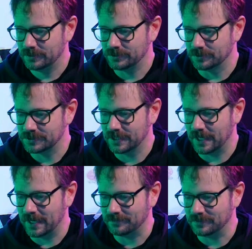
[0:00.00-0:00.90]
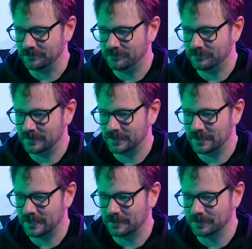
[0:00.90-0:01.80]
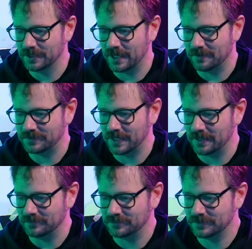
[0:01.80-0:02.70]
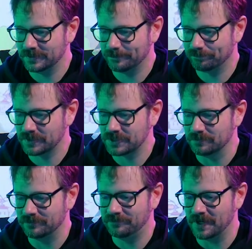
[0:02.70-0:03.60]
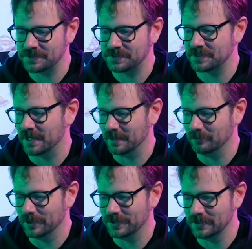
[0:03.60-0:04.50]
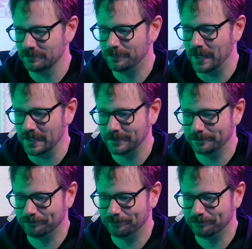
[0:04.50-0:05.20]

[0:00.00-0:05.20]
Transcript: So it's going to have to, I'm going to have some futz time with it, but